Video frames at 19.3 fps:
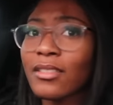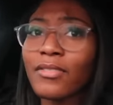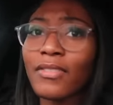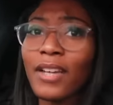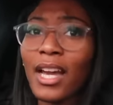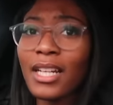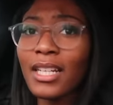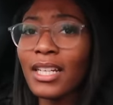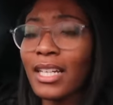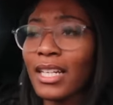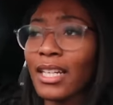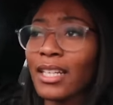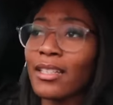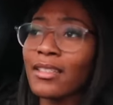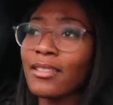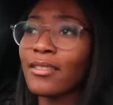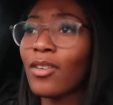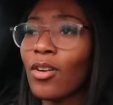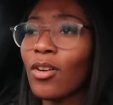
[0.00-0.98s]
Finally,
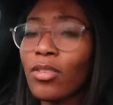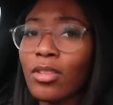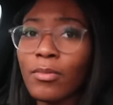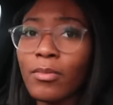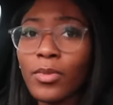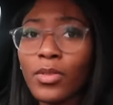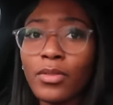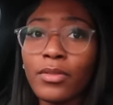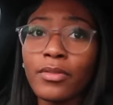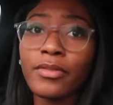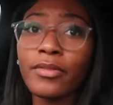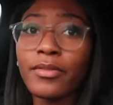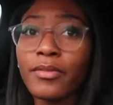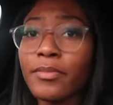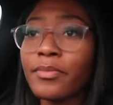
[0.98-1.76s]
on the move.